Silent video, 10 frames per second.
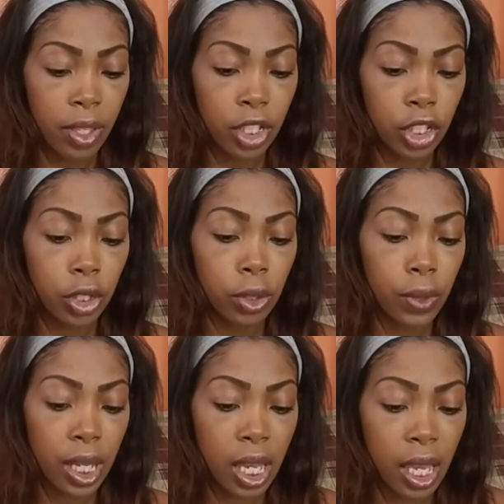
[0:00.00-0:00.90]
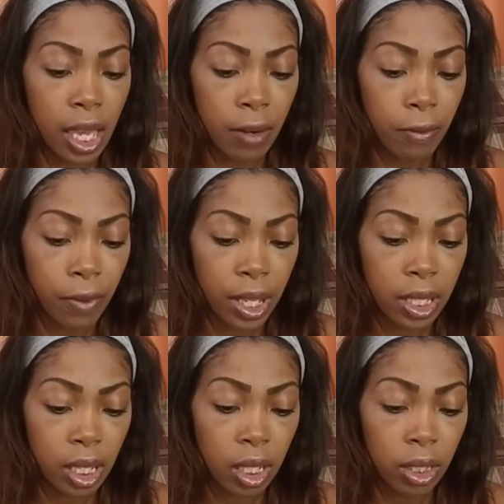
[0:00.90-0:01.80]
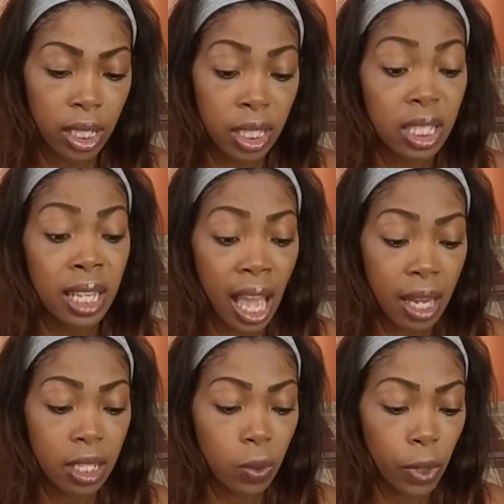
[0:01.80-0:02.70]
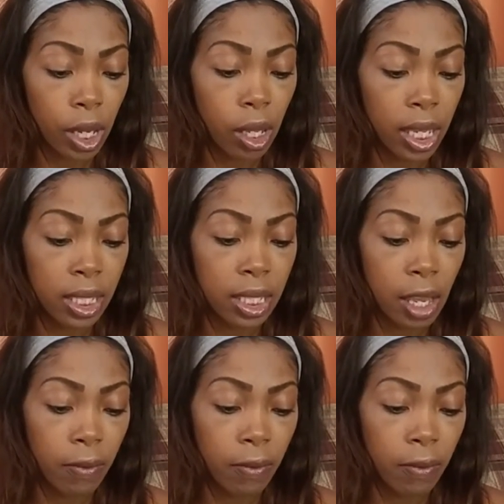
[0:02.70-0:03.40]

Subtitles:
This shoe, it fits. It's a 9 as well. It's